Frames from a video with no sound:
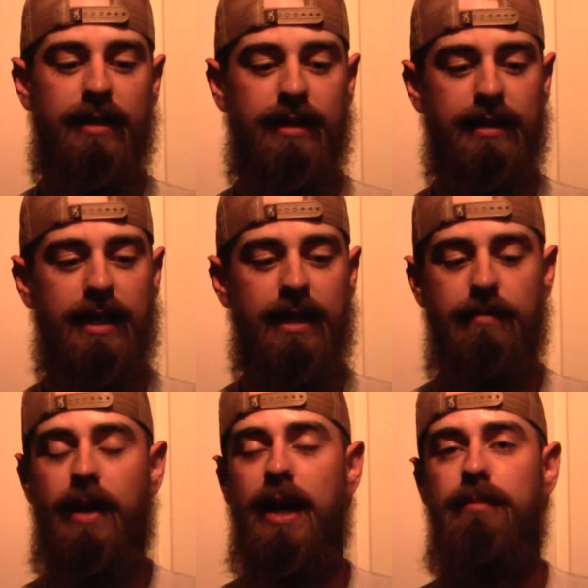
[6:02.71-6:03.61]
like that, in
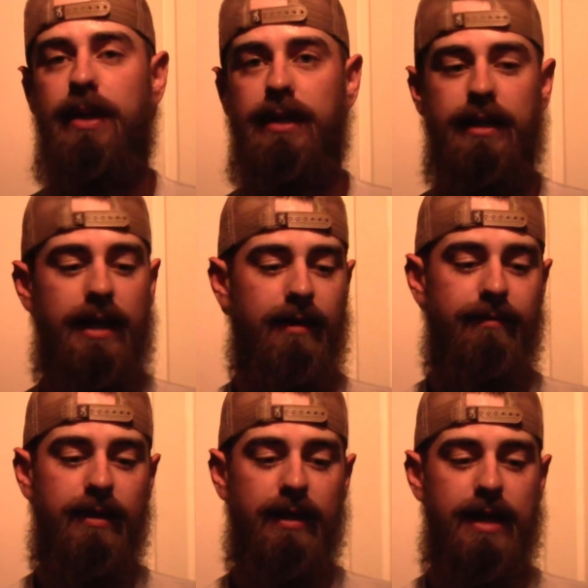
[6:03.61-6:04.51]
my opinion, I
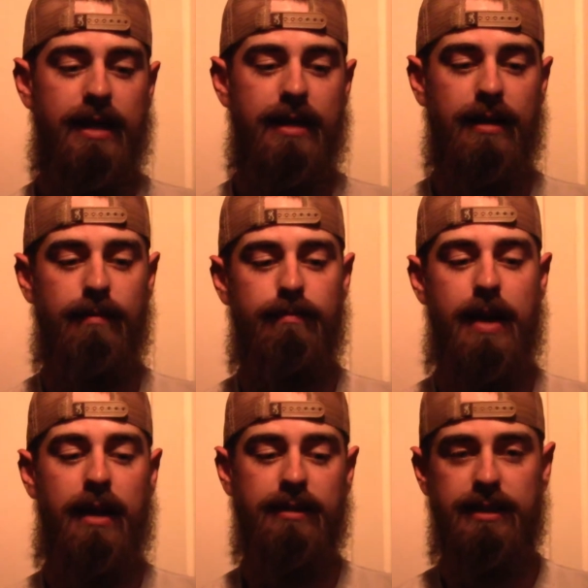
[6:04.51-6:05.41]
feel like it
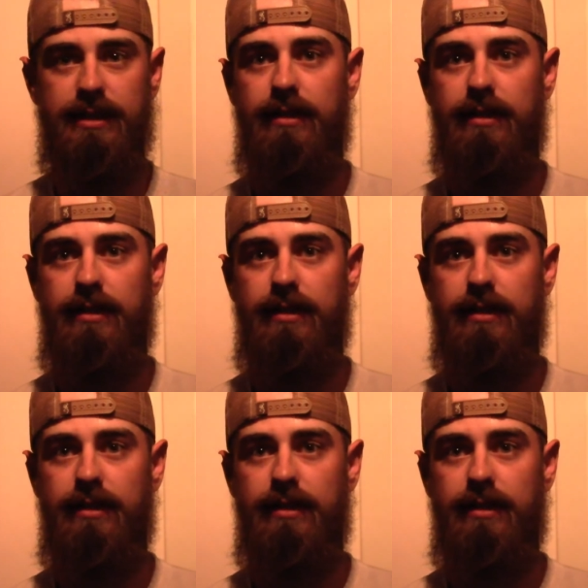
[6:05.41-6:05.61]
balances